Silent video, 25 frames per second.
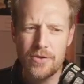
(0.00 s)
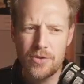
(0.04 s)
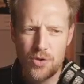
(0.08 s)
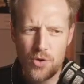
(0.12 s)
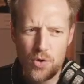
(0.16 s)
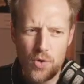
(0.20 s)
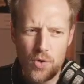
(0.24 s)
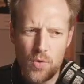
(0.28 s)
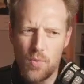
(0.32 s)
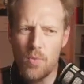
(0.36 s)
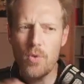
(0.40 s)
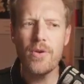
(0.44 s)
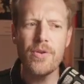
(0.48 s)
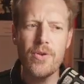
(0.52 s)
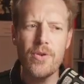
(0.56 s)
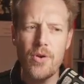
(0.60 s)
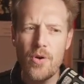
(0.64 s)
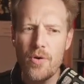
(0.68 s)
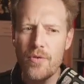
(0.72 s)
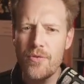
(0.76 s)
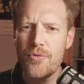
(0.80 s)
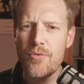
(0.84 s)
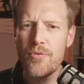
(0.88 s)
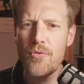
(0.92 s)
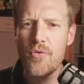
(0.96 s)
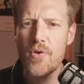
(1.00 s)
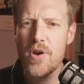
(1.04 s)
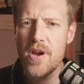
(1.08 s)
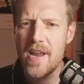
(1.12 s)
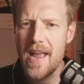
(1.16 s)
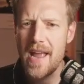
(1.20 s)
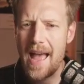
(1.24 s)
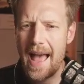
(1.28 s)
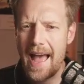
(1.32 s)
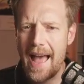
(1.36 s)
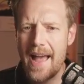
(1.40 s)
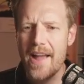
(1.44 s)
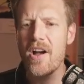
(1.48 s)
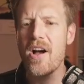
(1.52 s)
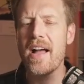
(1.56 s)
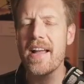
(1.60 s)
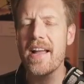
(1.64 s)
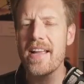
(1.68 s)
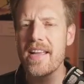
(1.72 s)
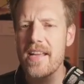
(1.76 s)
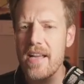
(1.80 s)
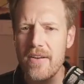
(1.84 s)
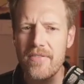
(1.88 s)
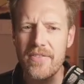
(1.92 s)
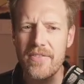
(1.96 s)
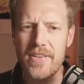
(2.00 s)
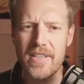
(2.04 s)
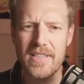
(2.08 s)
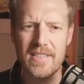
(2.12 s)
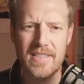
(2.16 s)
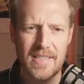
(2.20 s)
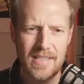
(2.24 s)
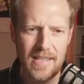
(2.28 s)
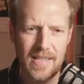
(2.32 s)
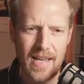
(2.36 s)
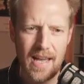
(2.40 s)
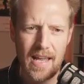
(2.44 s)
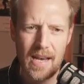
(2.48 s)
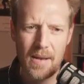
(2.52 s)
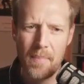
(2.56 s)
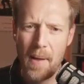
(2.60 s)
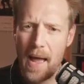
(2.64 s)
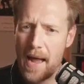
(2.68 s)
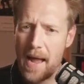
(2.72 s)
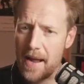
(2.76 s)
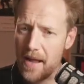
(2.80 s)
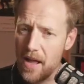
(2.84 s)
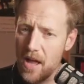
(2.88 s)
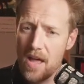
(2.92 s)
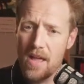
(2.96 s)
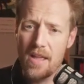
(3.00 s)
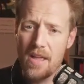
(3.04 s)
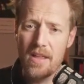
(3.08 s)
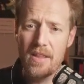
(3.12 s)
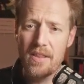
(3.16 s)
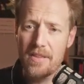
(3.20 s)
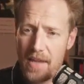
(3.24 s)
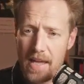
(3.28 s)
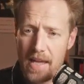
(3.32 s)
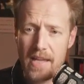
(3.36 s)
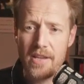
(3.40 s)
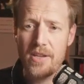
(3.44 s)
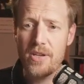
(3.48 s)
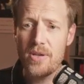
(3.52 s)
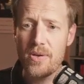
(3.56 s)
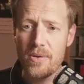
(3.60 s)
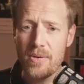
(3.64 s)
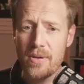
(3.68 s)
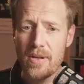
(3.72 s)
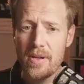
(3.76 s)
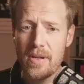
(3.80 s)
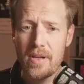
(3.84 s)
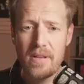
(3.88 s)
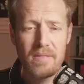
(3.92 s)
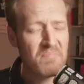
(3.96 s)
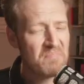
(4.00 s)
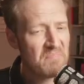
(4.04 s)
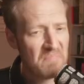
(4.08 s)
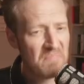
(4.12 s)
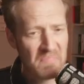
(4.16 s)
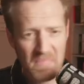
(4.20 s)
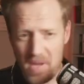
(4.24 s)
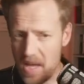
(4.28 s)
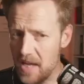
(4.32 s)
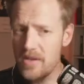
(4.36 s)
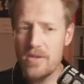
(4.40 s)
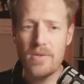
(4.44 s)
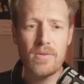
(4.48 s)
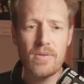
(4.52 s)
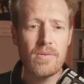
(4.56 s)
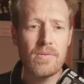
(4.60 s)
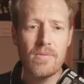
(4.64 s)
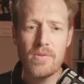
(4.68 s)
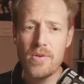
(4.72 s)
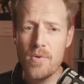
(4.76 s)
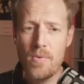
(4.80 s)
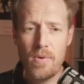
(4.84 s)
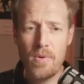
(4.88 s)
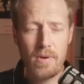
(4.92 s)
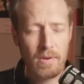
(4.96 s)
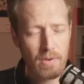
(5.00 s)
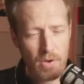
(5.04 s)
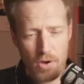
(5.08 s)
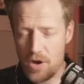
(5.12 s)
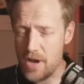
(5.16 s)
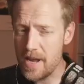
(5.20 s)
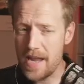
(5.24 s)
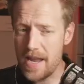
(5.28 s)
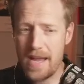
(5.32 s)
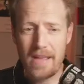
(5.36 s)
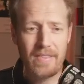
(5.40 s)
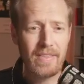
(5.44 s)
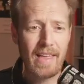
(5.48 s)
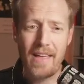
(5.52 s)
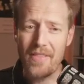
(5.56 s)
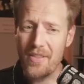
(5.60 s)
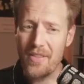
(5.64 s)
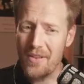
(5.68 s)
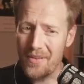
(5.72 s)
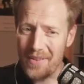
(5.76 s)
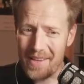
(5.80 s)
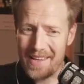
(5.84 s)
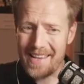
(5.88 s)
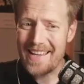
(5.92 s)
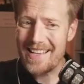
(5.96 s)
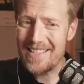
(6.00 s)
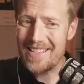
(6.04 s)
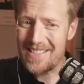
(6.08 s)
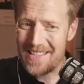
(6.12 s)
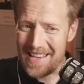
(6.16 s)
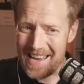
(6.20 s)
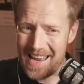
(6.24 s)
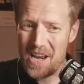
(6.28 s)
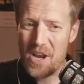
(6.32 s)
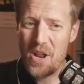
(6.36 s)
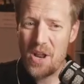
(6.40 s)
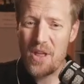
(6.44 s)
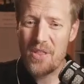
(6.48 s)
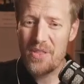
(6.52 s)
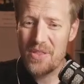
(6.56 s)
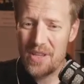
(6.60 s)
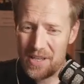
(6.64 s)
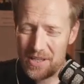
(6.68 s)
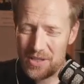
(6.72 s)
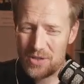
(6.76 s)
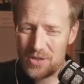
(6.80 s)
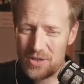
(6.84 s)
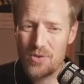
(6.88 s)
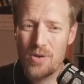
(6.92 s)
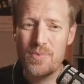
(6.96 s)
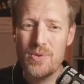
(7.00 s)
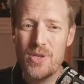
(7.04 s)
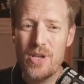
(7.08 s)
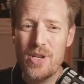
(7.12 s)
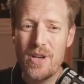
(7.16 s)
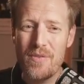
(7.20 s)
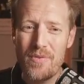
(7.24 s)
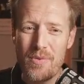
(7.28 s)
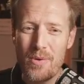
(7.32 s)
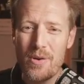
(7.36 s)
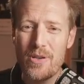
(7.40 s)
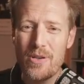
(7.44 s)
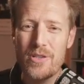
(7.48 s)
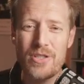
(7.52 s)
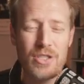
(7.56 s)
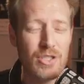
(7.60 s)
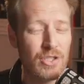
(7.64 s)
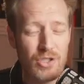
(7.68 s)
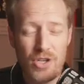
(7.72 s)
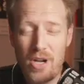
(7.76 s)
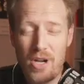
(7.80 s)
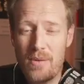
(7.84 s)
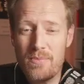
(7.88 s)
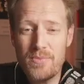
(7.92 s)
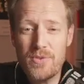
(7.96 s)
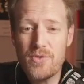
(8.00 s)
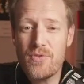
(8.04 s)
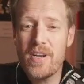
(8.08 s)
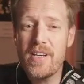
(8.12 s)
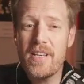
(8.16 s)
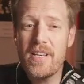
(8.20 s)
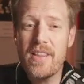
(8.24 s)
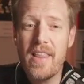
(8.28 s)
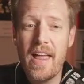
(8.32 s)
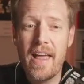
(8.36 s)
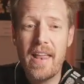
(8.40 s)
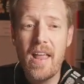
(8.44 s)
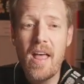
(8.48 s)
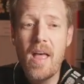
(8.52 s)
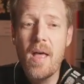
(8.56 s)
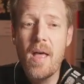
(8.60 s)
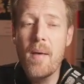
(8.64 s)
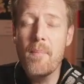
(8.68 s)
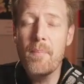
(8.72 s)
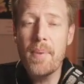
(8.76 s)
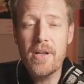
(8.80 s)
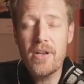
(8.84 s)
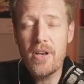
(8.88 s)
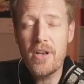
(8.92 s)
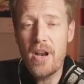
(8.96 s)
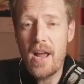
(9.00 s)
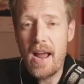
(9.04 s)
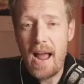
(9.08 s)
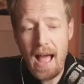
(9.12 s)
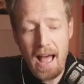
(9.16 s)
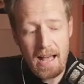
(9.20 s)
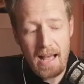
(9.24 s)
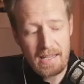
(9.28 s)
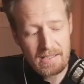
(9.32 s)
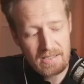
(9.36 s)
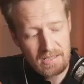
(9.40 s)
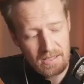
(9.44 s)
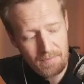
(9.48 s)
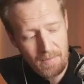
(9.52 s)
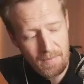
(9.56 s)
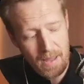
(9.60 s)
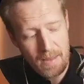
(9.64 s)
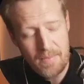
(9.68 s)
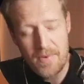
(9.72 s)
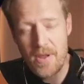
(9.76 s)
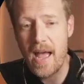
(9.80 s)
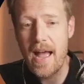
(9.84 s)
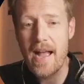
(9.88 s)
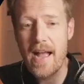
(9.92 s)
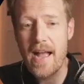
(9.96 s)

you want your free AI governance starter pack, thank you. Thank you. You can get that. The link is in the description if you want to just jump straight to that. But could I ask that maybe you hang